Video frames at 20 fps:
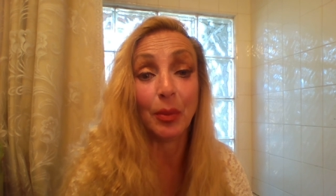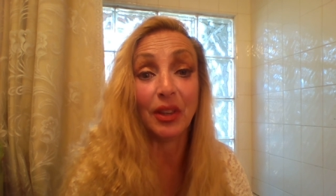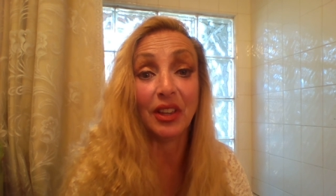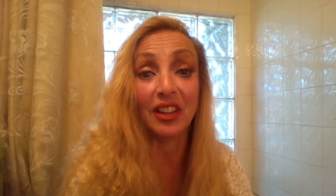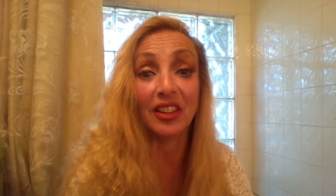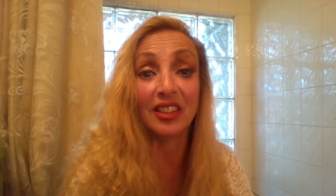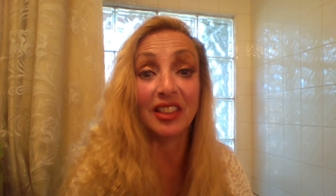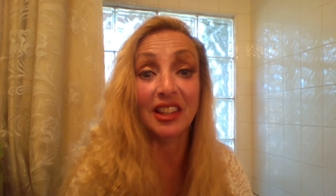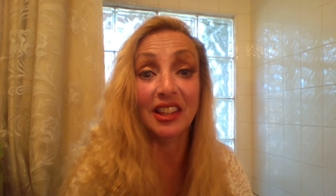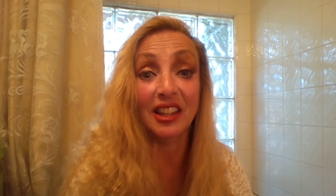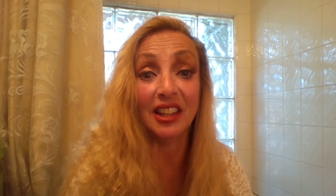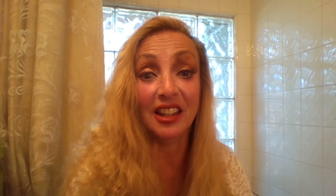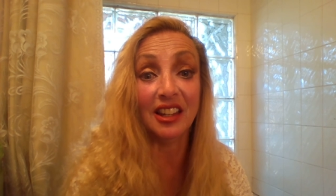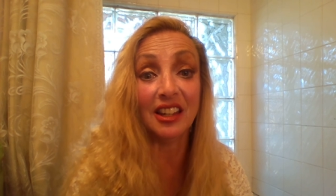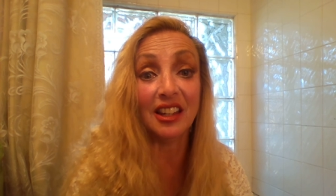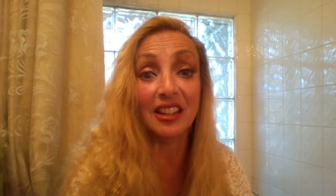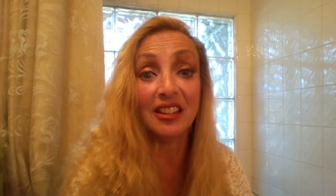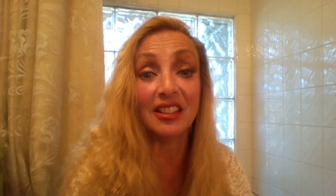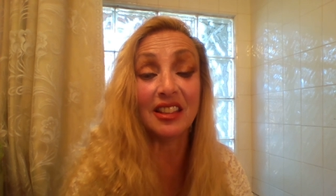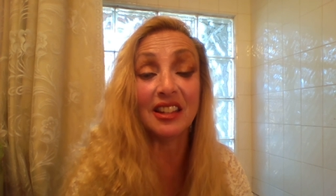Because the
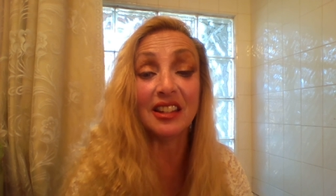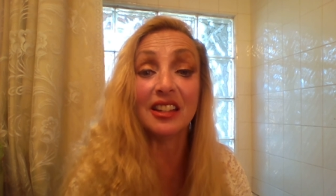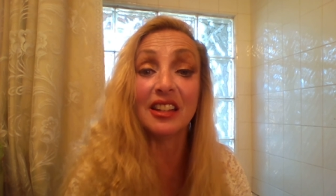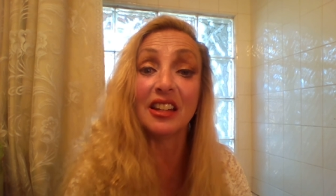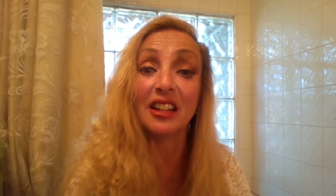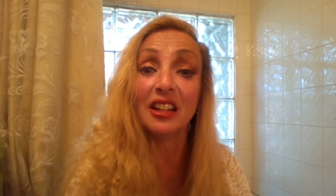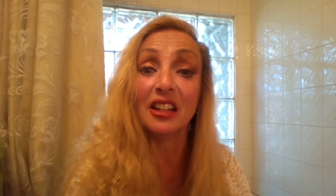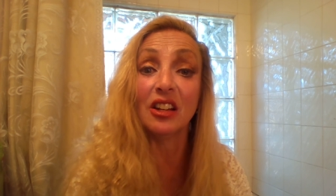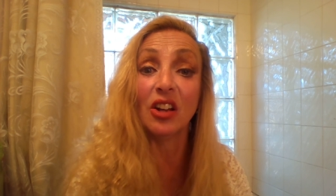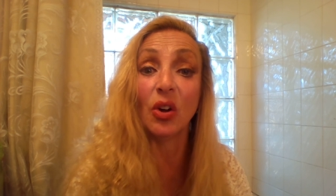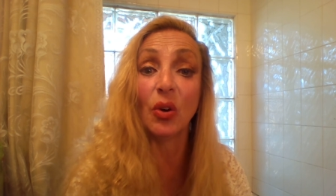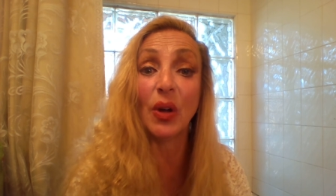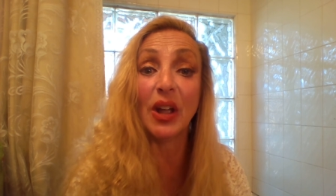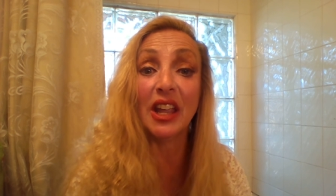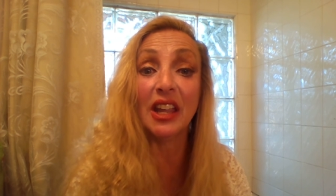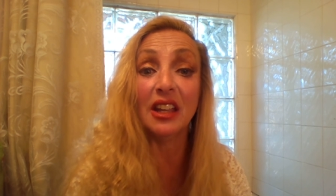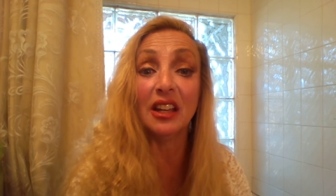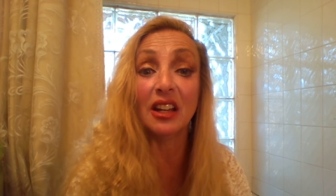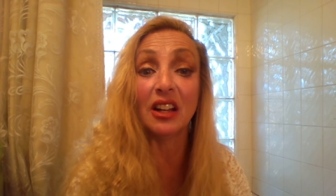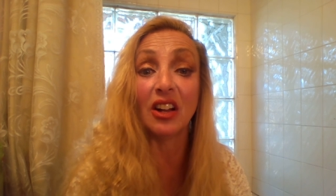idiots that did it in oh
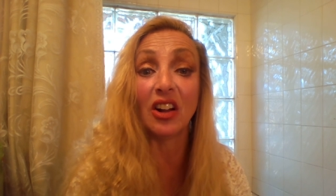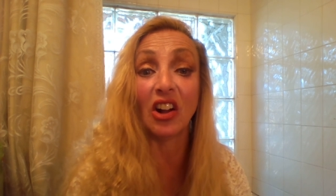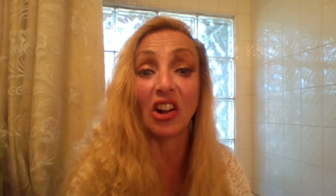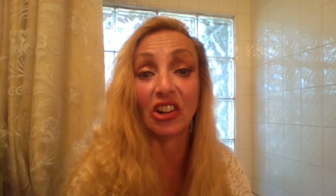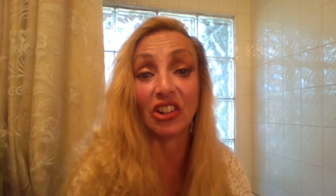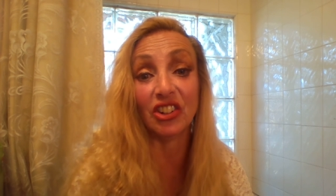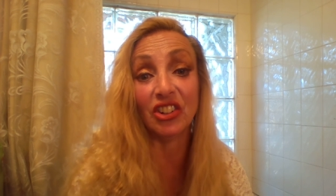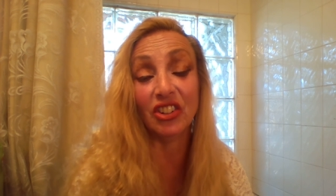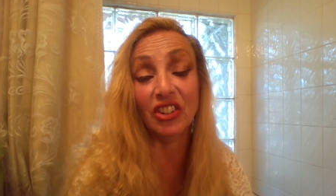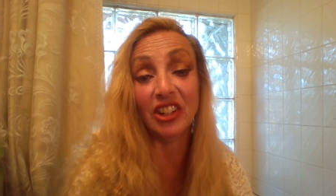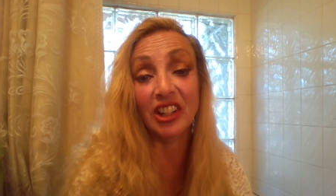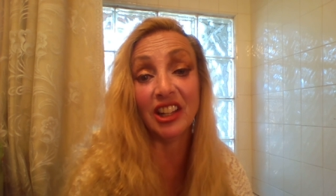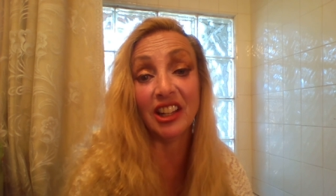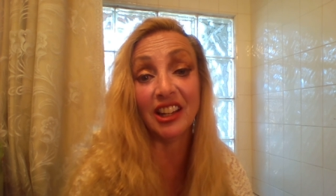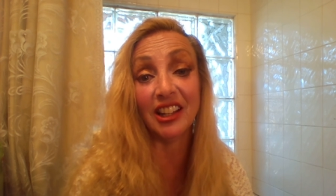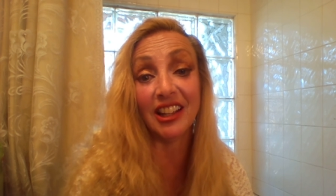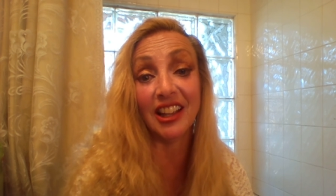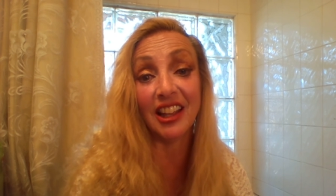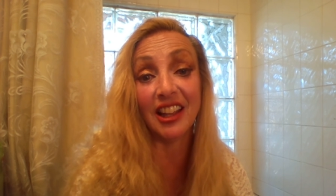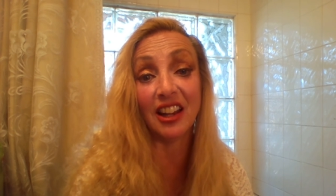eight are doing
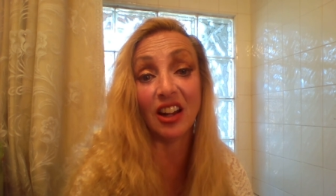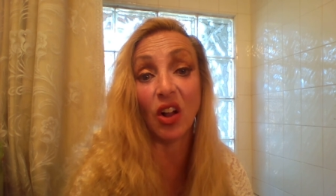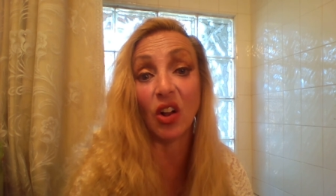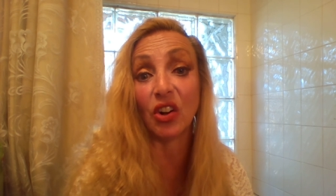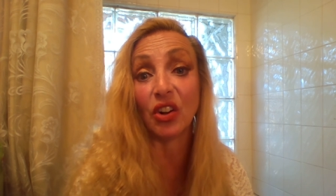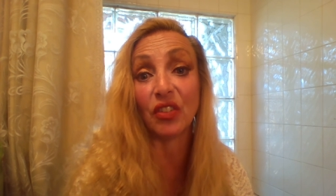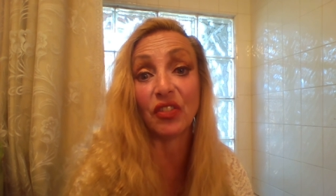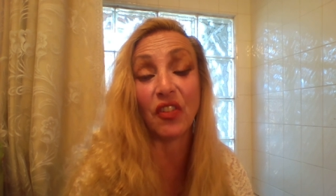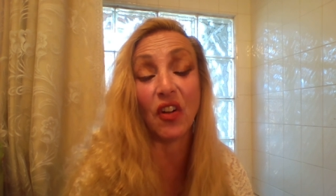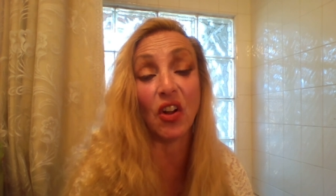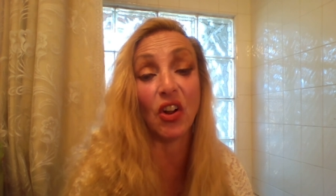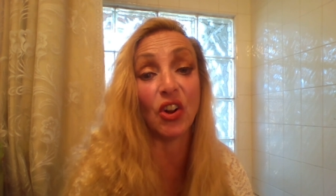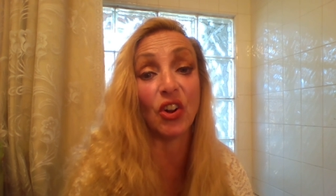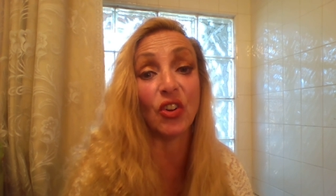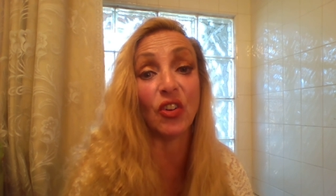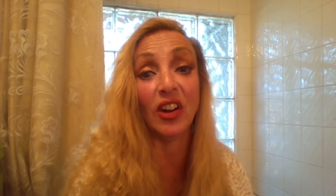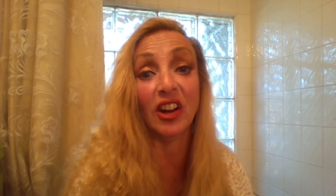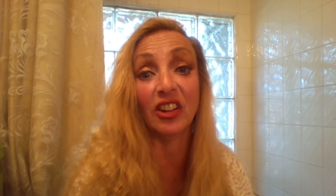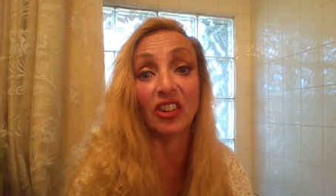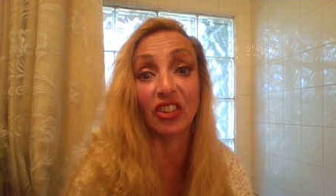it again on a
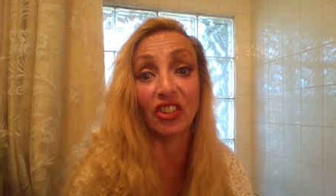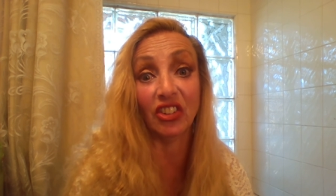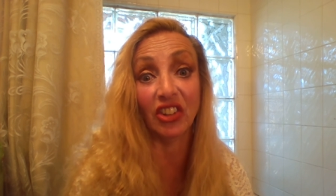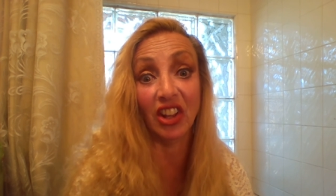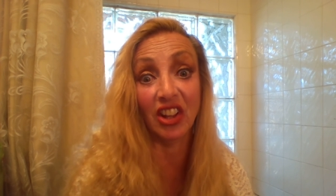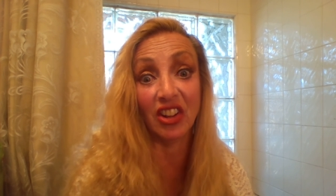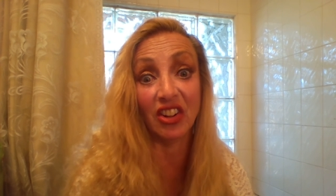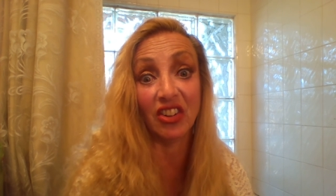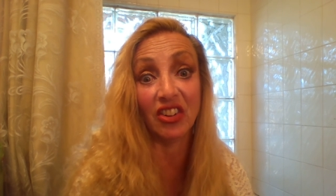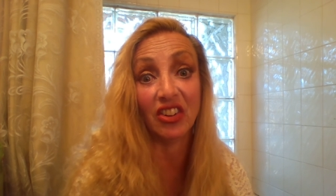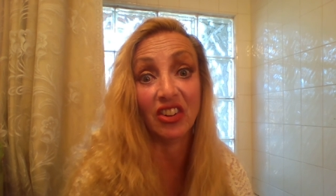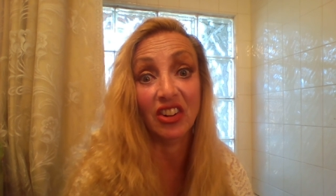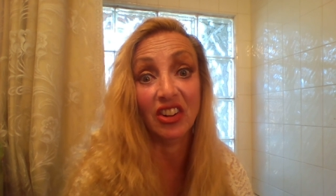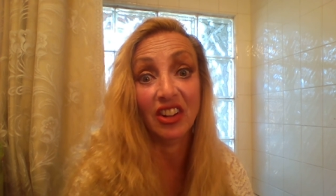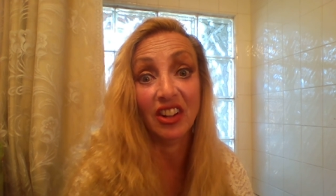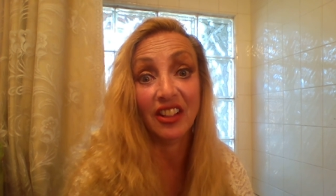far grander scale.